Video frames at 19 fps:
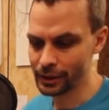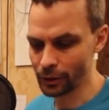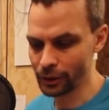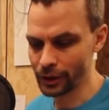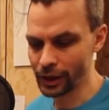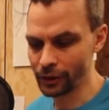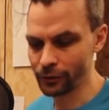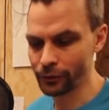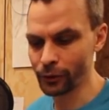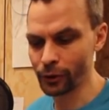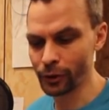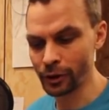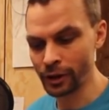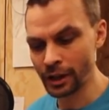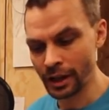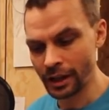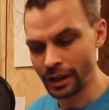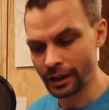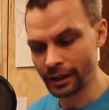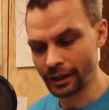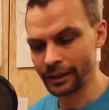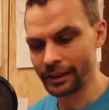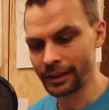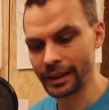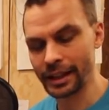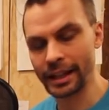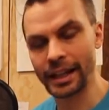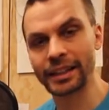So, therefore,
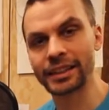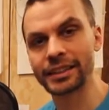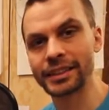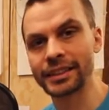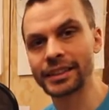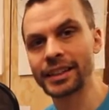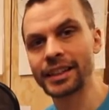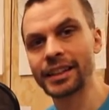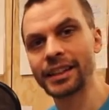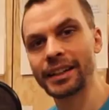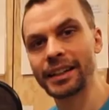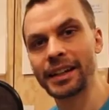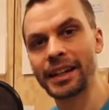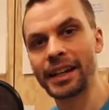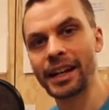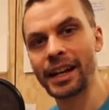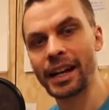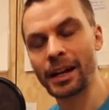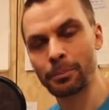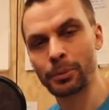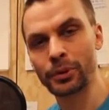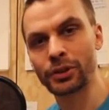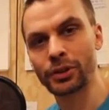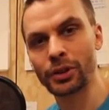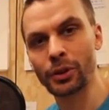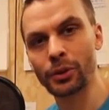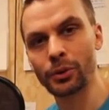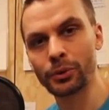the next
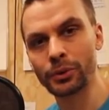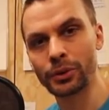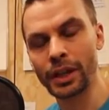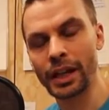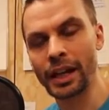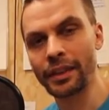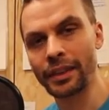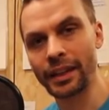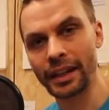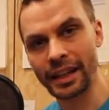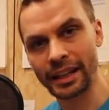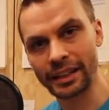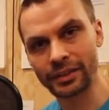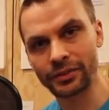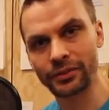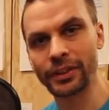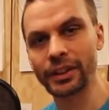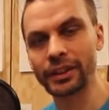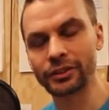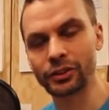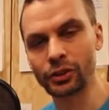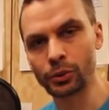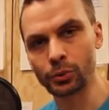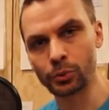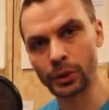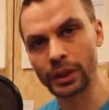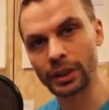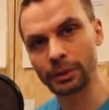episode and the next
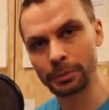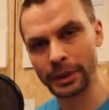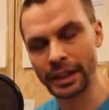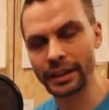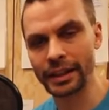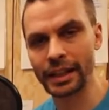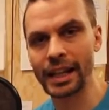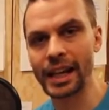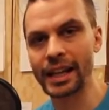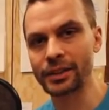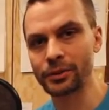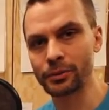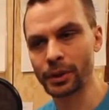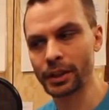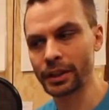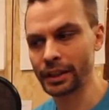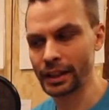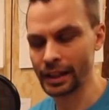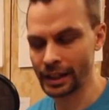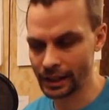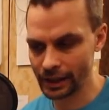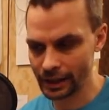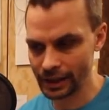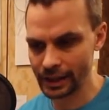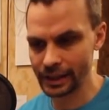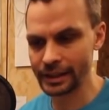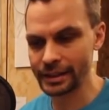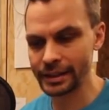filter will be the last one
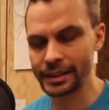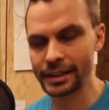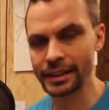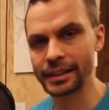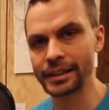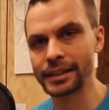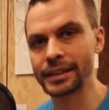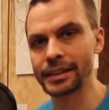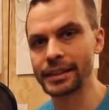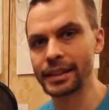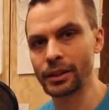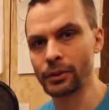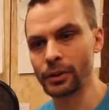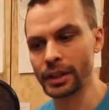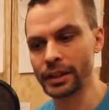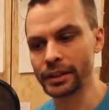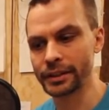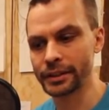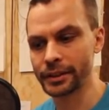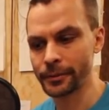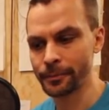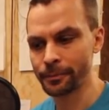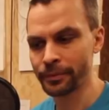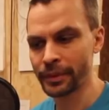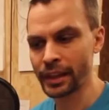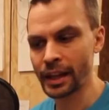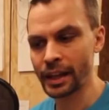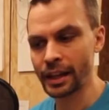in this series.
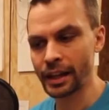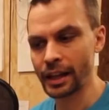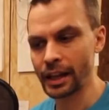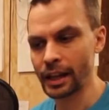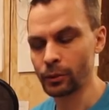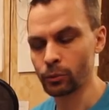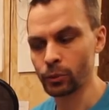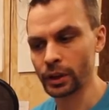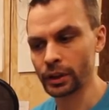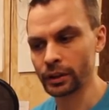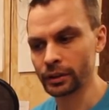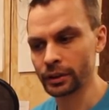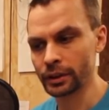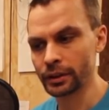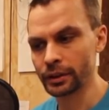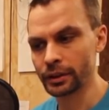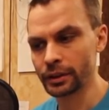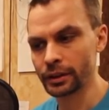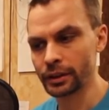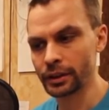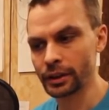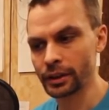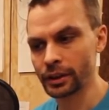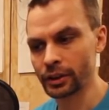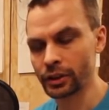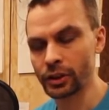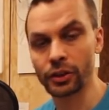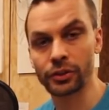And we'll
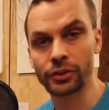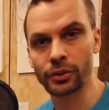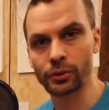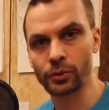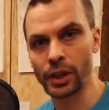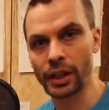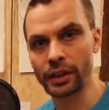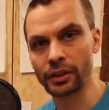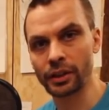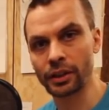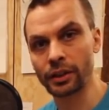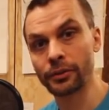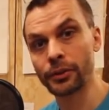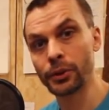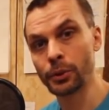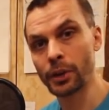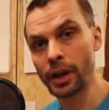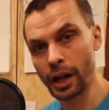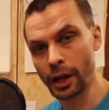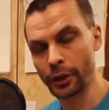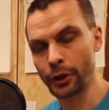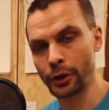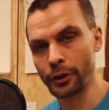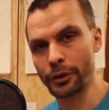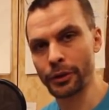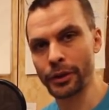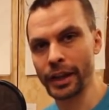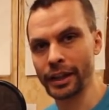concentrate on a few
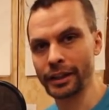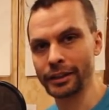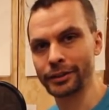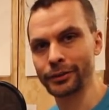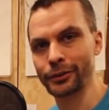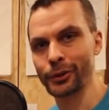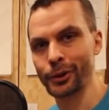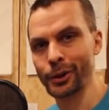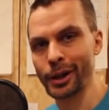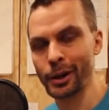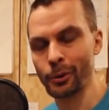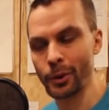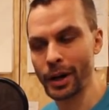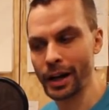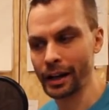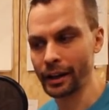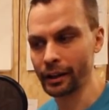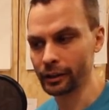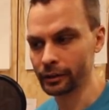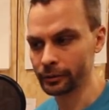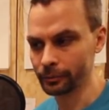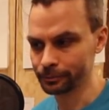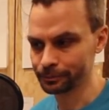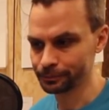other things for a while.